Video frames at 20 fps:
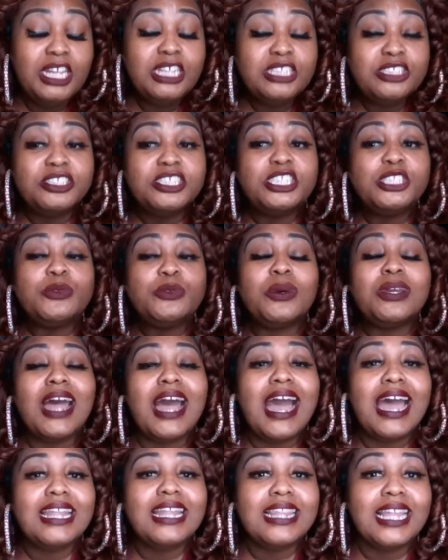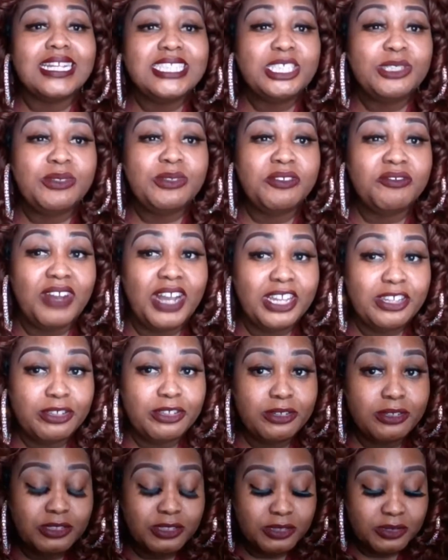So this is what I like to invite you
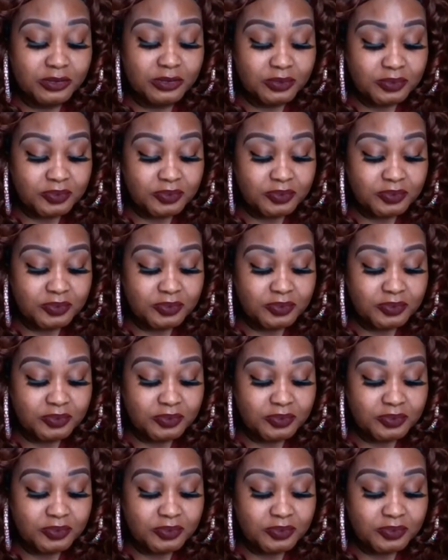to do.